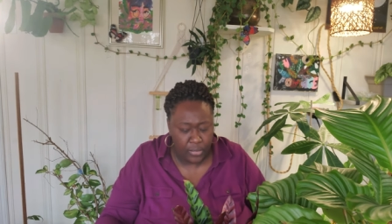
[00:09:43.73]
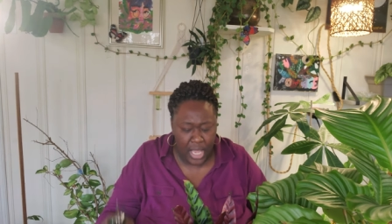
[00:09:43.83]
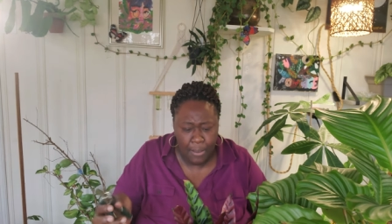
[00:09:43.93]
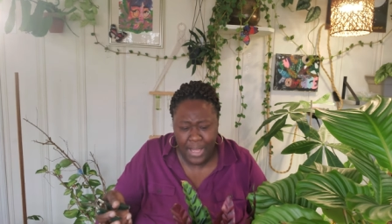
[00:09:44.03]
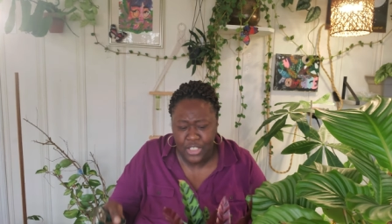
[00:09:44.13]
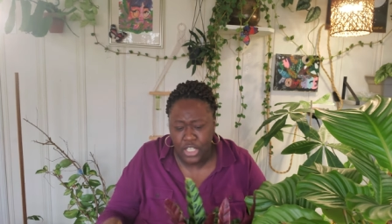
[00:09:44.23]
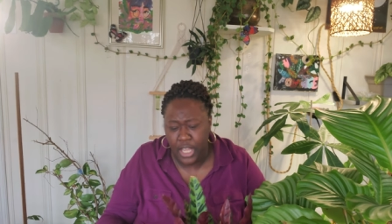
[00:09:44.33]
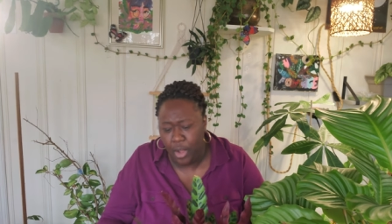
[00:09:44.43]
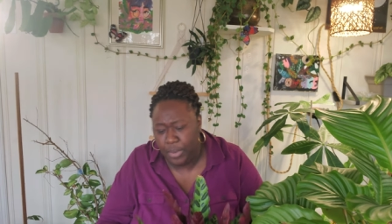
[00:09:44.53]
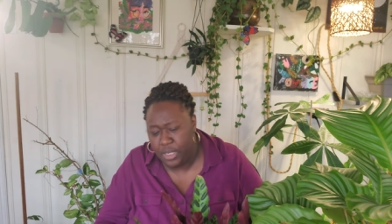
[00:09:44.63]
I'm actually
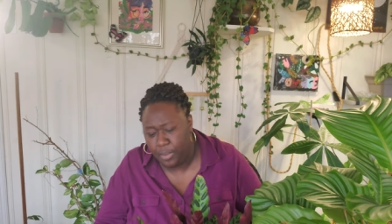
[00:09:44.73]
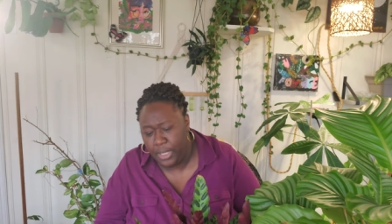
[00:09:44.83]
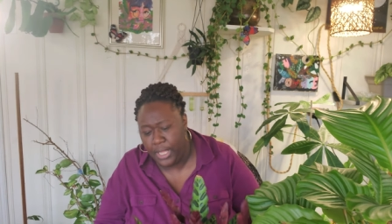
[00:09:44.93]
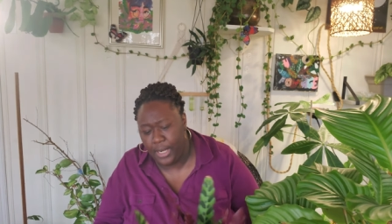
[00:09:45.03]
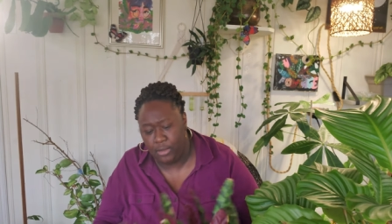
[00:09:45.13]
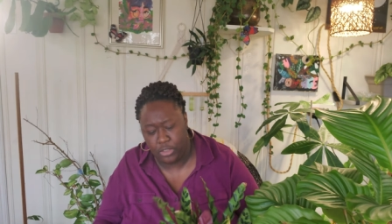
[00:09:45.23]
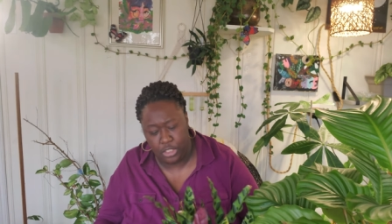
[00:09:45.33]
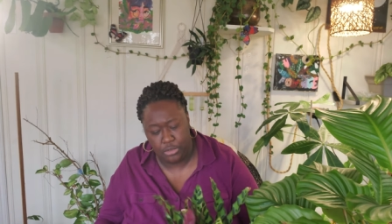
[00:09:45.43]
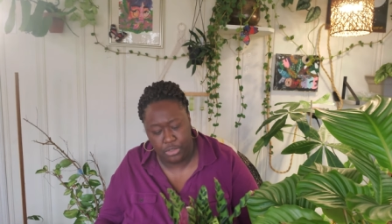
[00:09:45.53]
helping the plant out too.